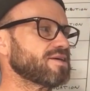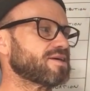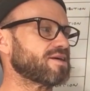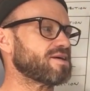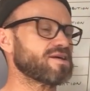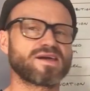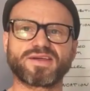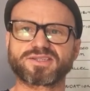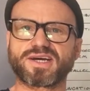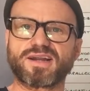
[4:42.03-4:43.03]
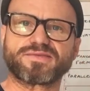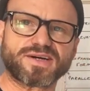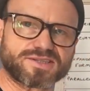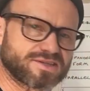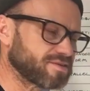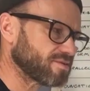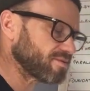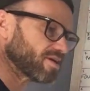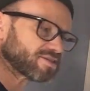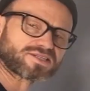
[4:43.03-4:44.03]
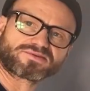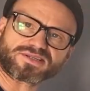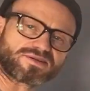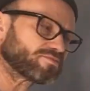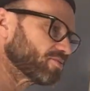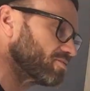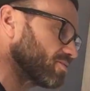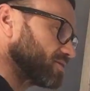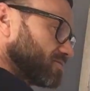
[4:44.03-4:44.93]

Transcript: And that's your elevation, all right? So that's quite simple, quite